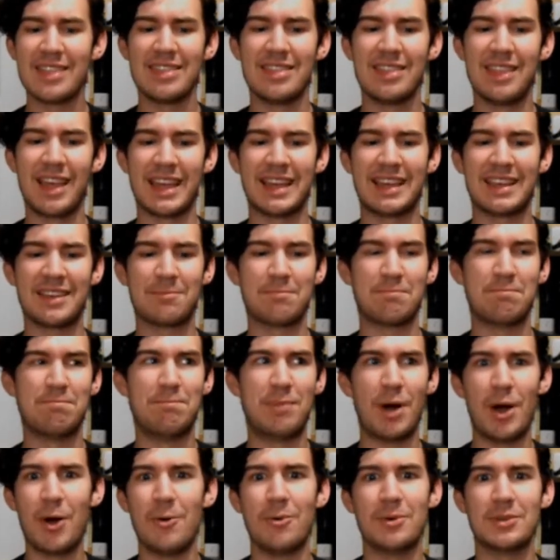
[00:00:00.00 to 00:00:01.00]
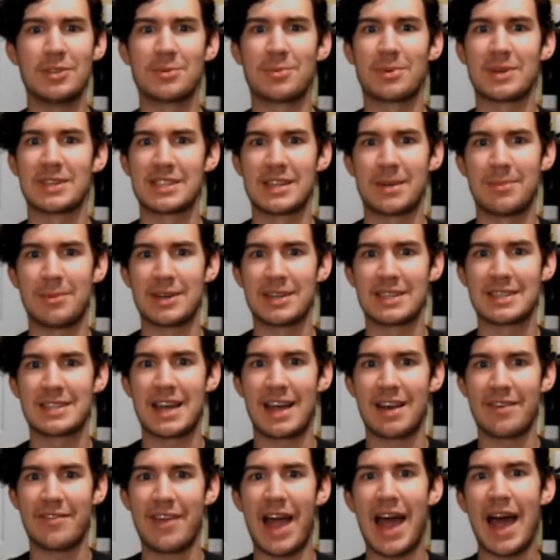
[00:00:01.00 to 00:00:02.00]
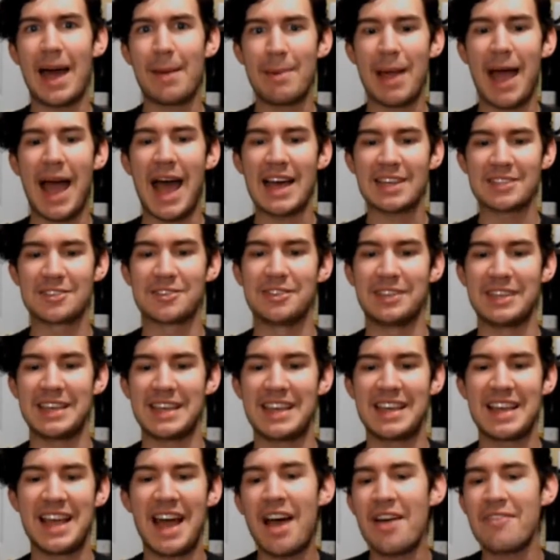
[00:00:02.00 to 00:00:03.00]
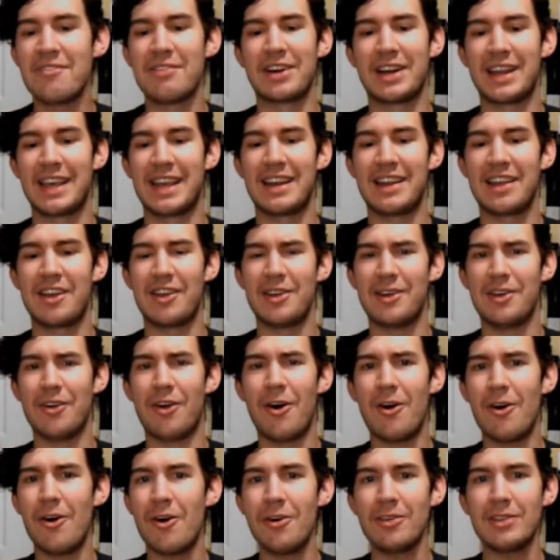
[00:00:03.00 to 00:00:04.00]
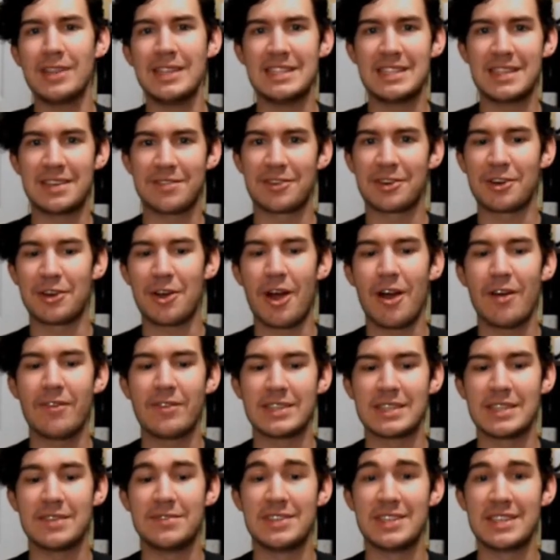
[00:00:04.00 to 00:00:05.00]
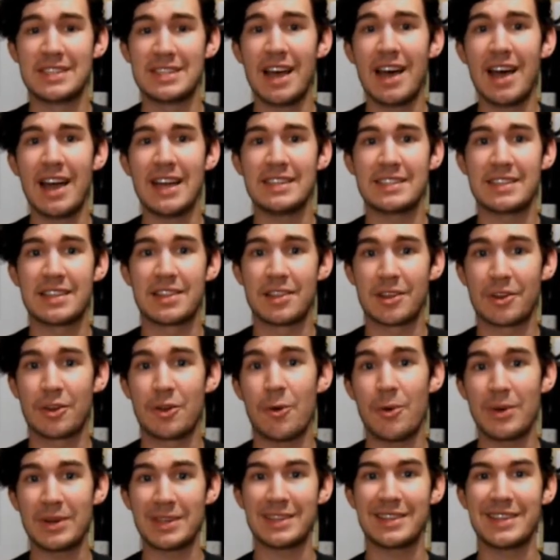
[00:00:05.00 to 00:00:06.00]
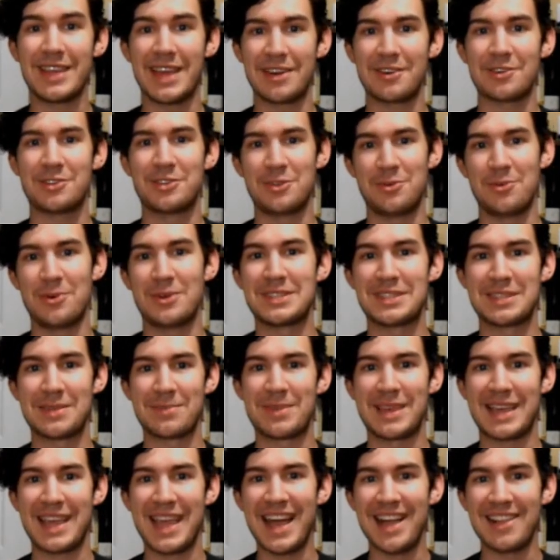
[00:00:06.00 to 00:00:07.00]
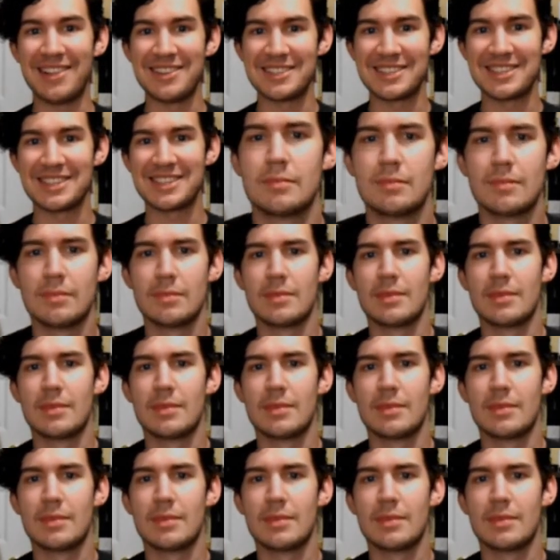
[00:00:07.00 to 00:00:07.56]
like bones where someone has kind of haphazardly covered it in all these different carpets of designs that they're going to later do on something else.